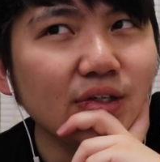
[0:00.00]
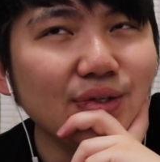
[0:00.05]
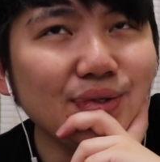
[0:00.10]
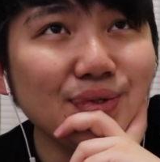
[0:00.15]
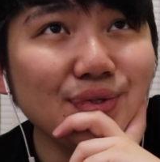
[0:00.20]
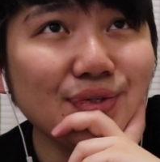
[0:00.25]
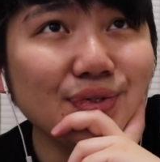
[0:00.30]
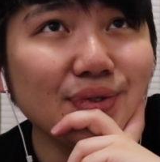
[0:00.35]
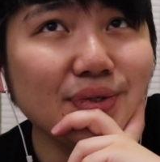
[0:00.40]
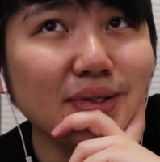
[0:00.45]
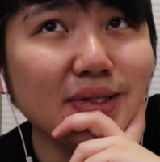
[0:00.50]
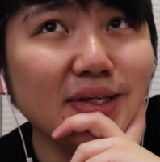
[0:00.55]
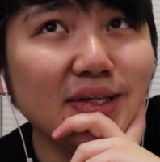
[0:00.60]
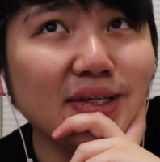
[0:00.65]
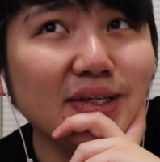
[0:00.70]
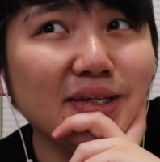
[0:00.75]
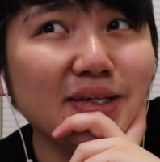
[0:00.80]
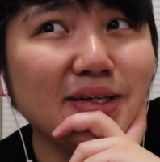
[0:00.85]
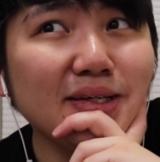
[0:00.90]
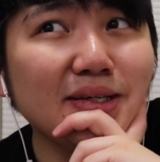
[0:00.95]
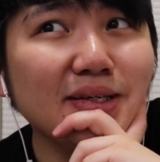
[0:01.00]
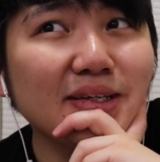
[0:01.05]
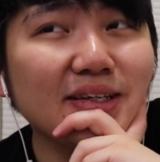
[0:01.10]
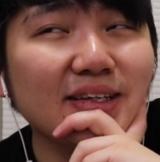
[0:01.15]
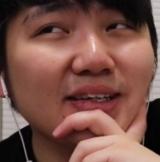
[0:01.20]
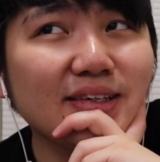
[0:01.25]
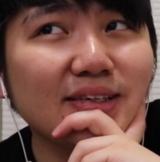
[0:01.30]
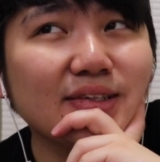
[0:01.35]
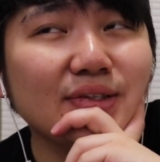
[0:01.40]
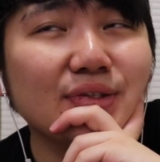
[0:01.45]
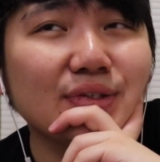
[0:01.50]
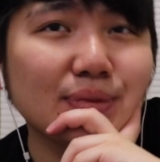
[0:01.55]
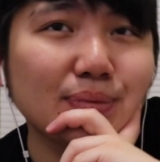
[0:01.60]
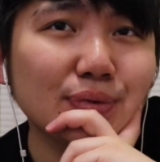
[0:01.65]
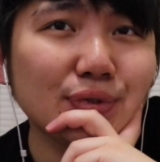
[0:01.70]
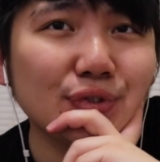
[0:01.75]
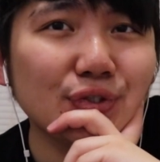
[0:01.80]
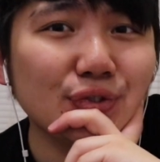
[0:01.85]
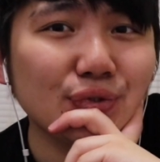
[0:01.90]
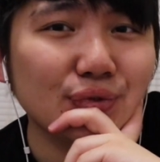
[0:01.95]
usually you're
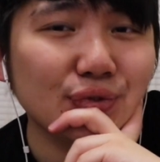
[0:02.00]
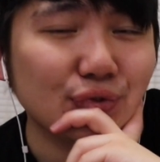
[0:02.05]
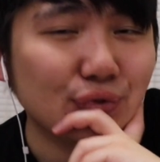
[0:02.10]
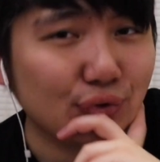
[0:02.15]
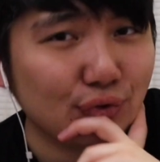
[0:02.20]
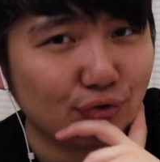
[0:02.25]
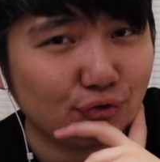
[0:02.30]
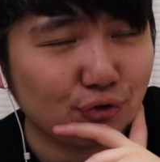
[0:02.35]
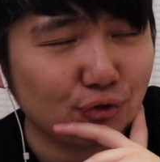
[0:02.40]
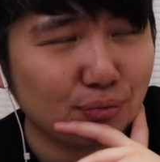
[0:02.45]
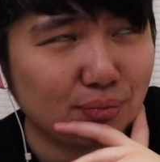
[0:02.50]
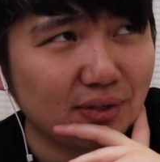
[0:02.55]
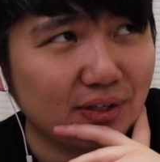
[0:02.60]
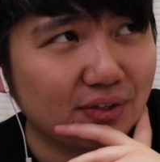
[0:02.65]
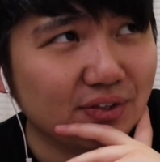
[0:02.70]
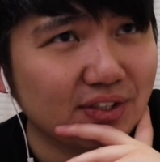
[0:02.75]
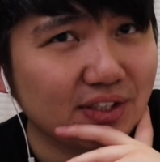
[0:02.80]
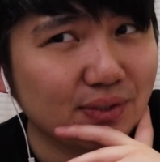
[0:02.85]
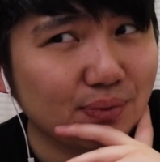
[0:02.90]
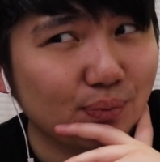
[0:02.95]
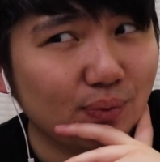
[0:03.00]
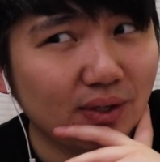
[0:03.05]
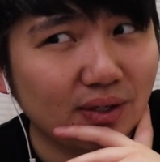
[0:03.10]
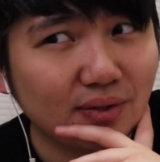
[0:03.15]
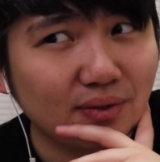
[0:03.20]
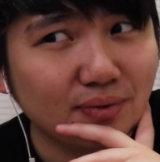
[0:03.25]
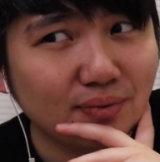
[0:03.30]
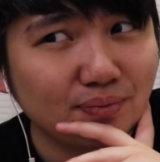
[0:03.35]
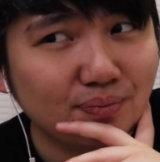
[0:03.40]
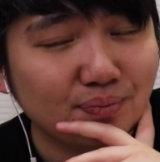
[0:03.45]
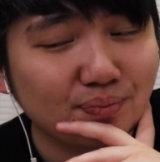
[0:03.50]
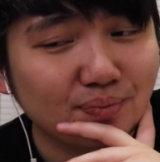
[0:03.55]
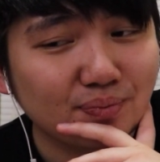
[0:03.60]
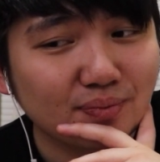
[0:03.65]
supposed to do it in 2 to 4 players as well,